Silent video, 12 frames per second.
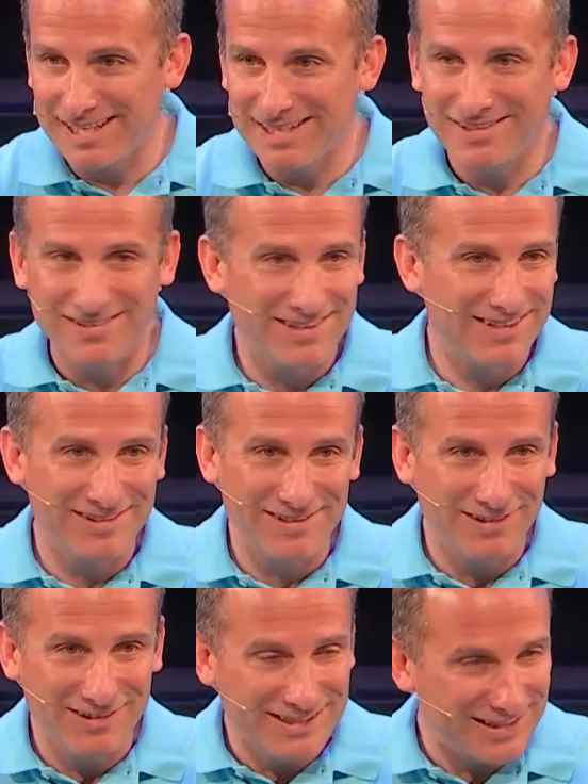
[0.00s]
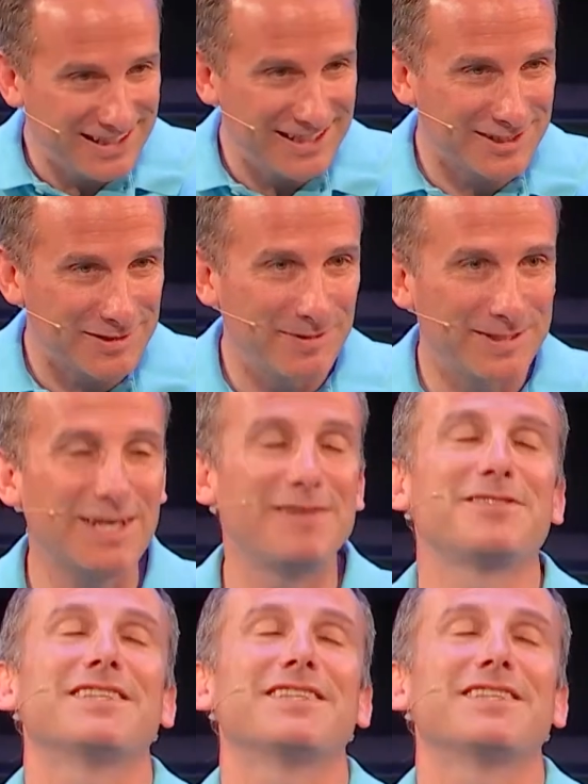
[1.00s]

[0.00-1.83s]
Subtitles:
and you can only delete it so many times.